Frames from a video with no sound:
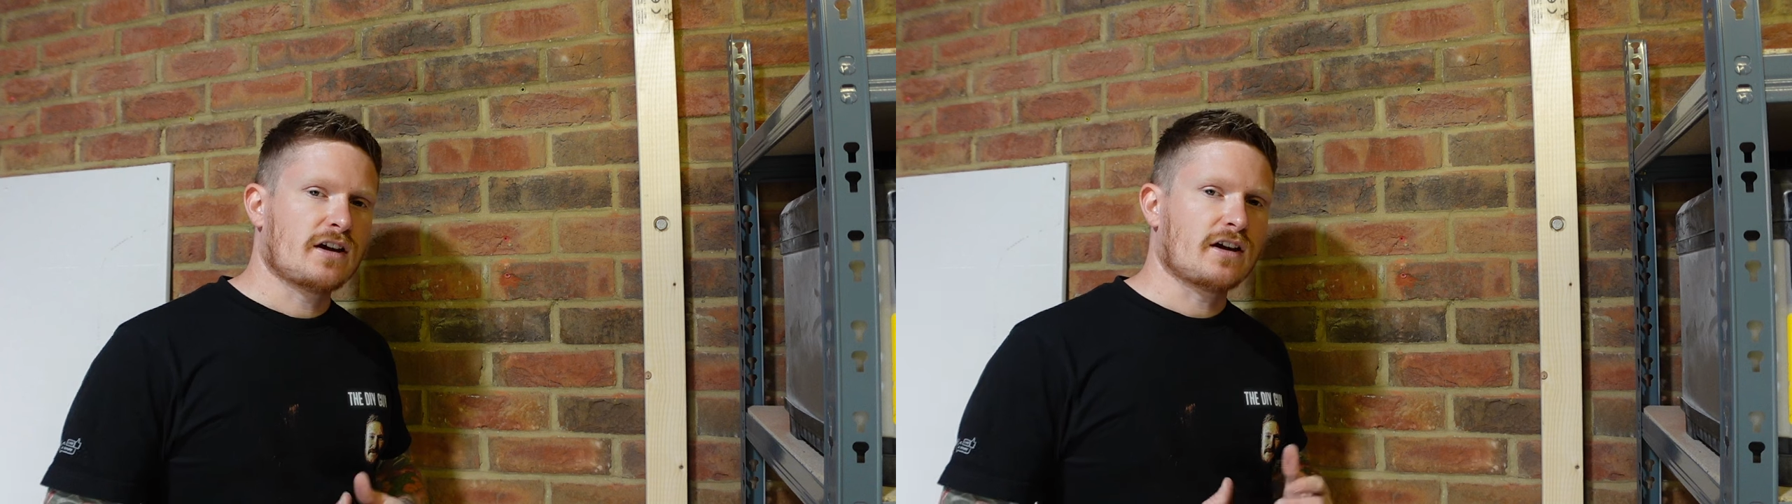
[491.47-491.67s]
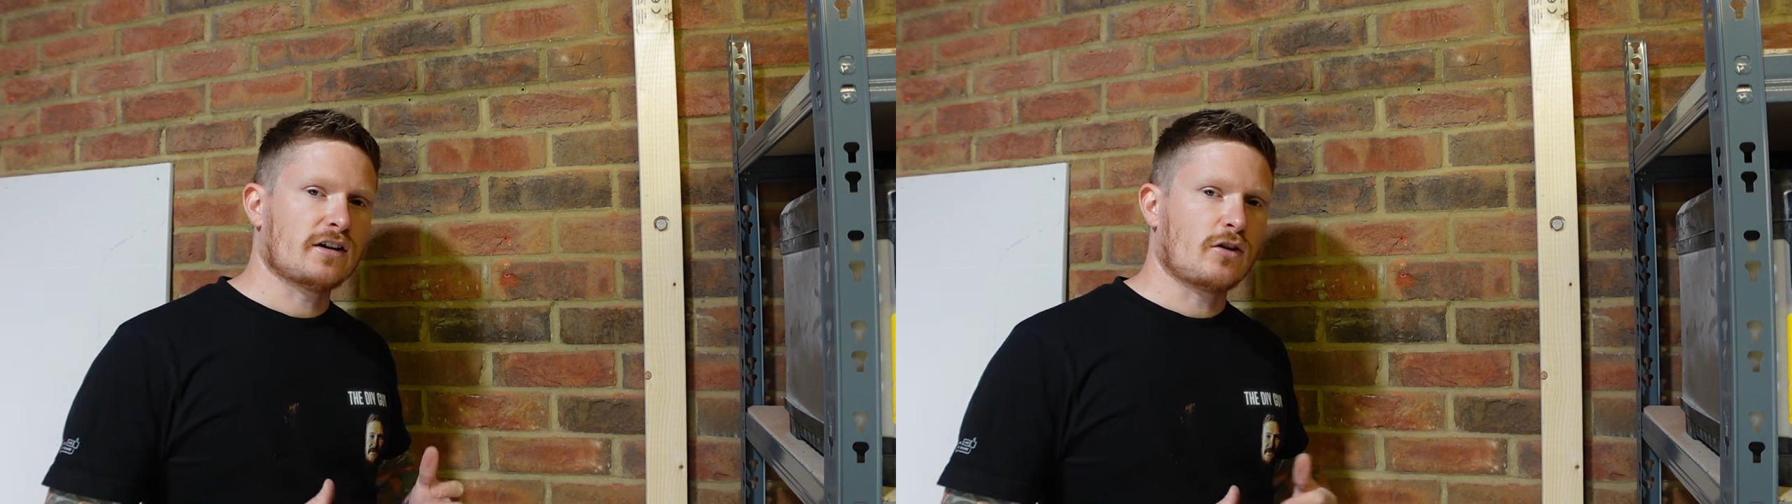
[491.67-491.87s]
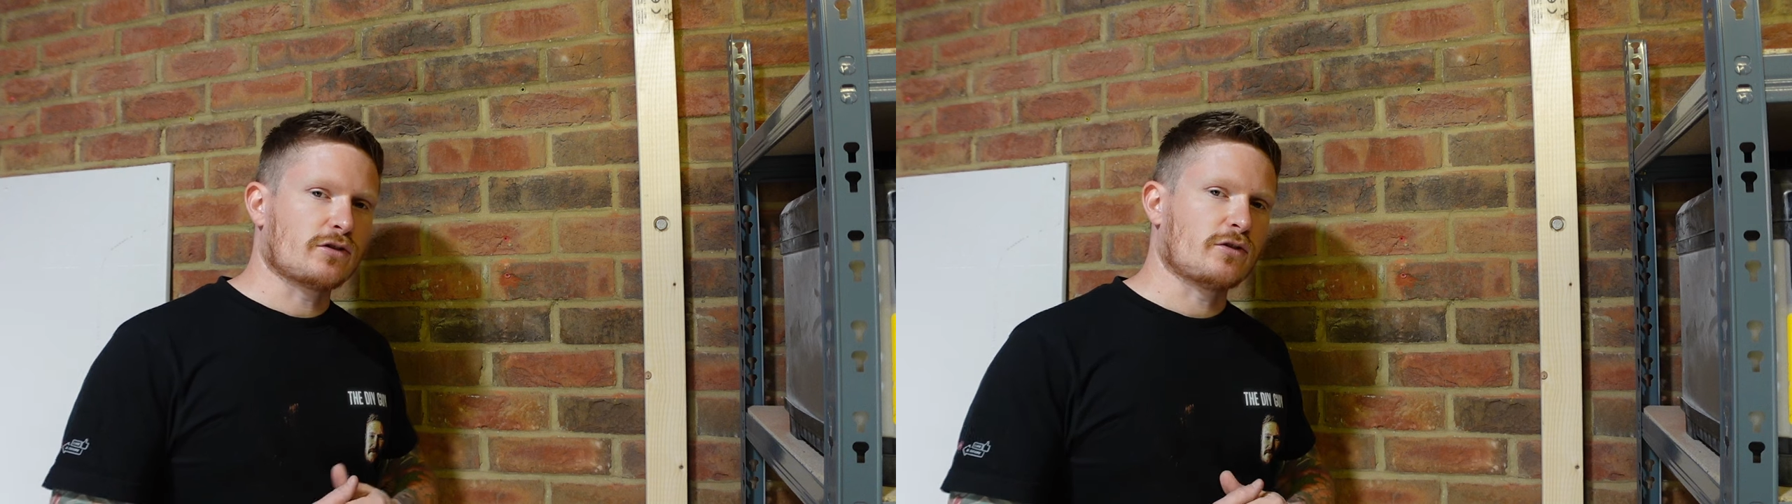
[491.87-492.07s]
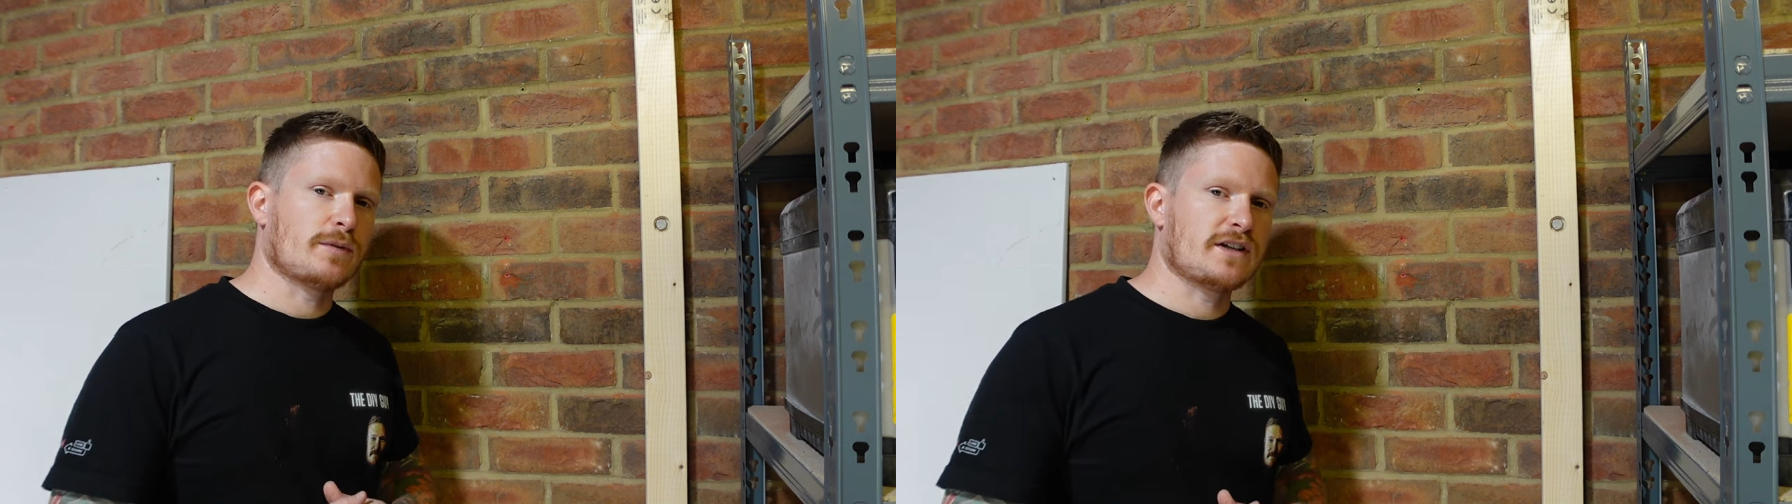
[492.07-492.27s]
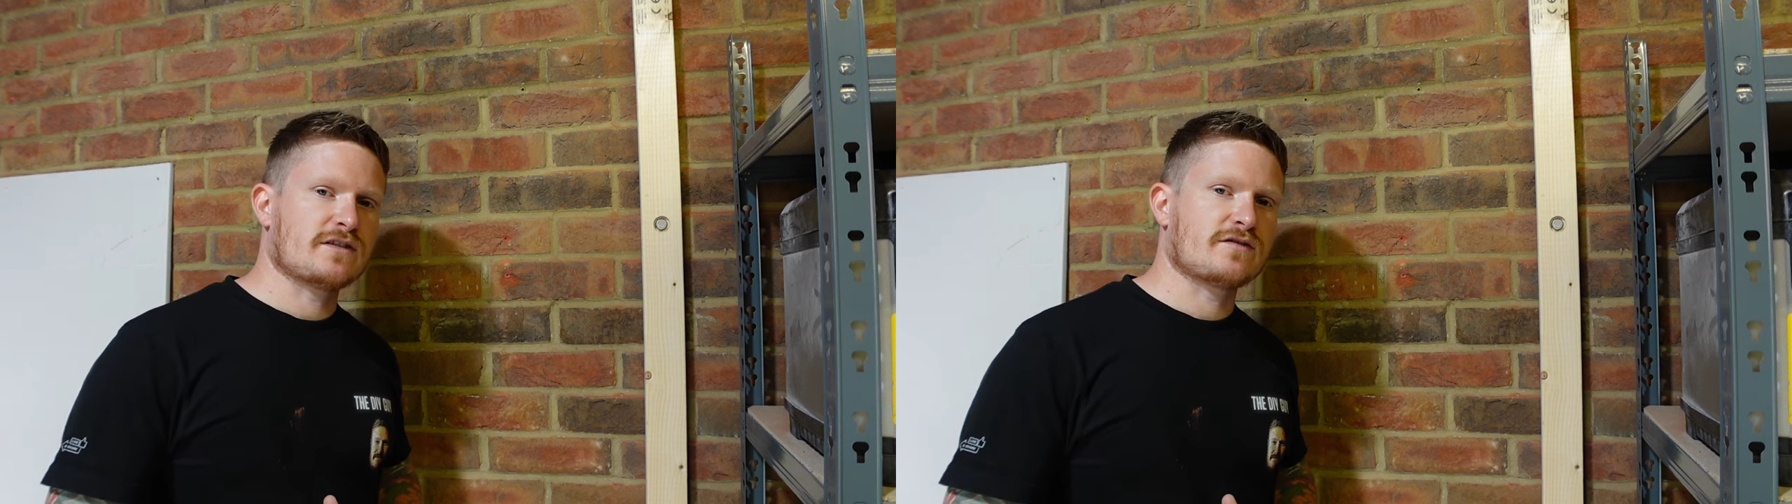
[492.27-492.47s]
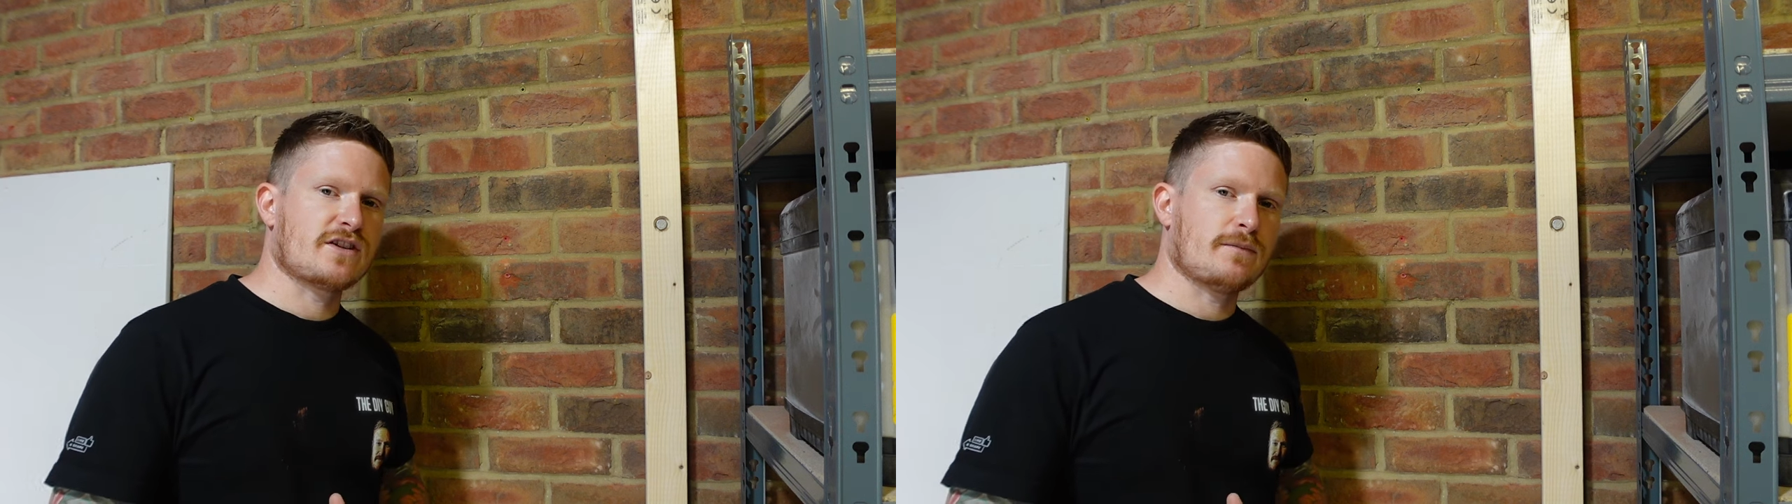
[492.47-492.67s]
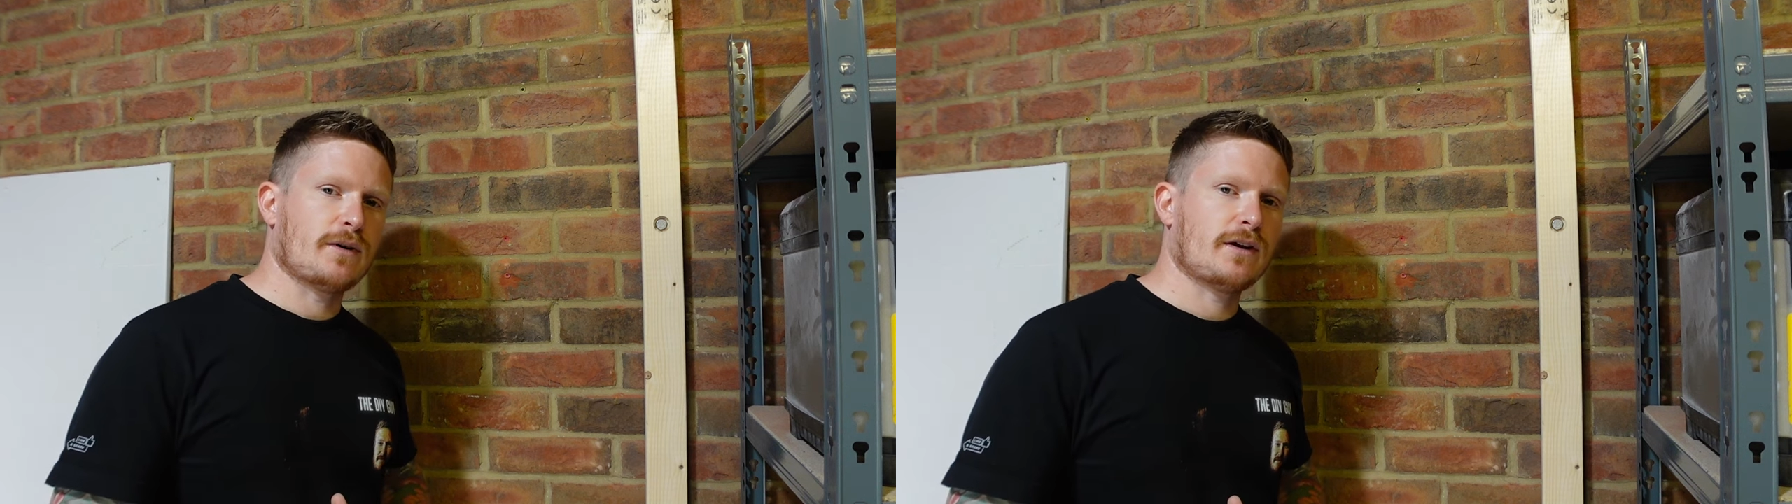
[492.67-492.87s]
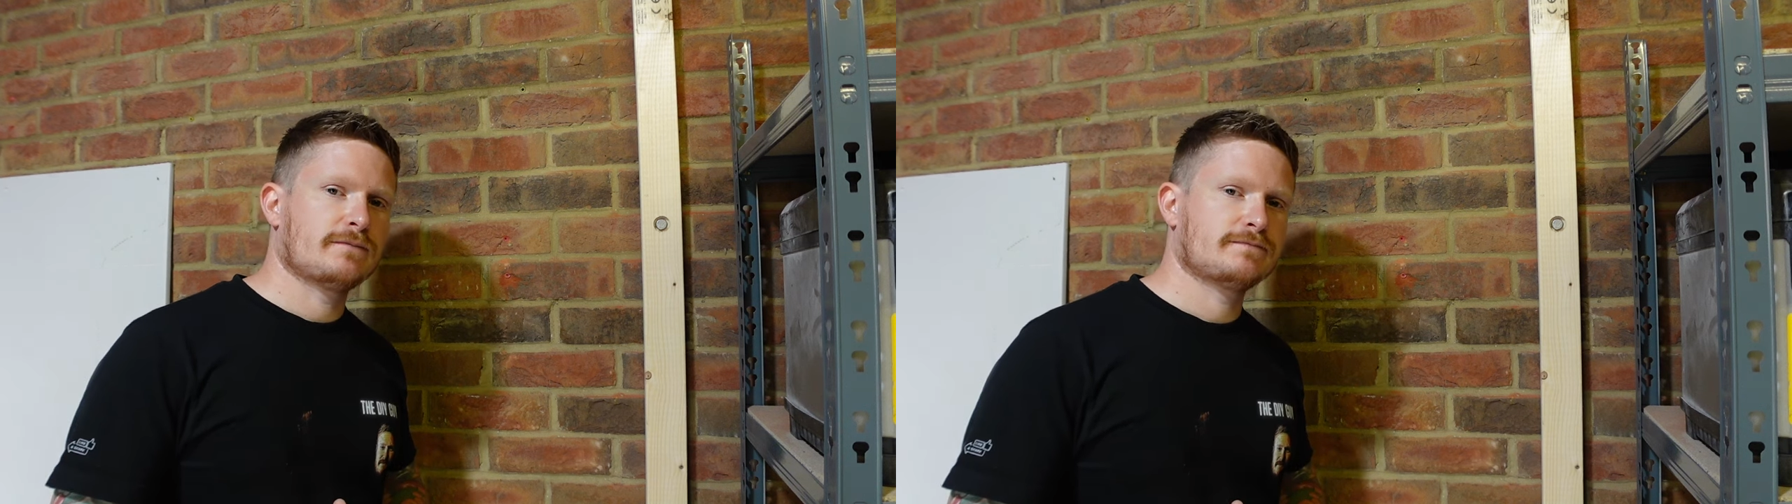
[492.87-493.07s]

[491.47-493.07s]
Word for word: along your piece of timber.